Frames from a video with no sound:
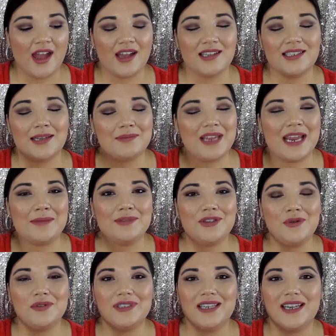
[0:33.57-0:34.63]
Sometimes
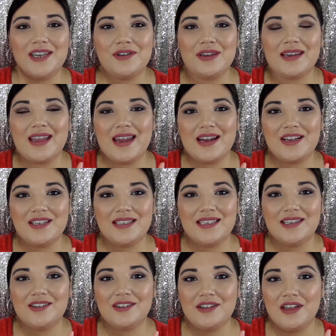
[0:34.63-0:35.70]
Ulta you can get a good
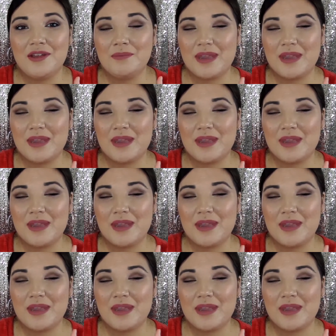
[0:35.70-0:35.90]
deal.